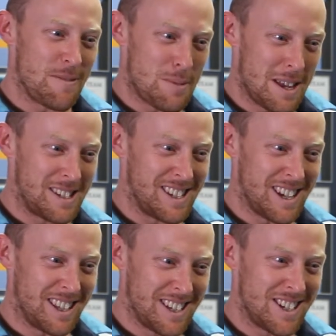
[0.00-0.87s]

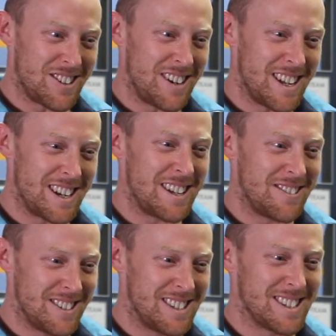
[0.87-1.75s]
PCL injury, and
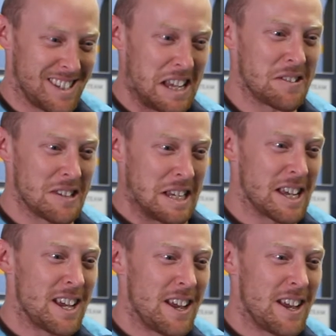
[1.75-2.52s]
he was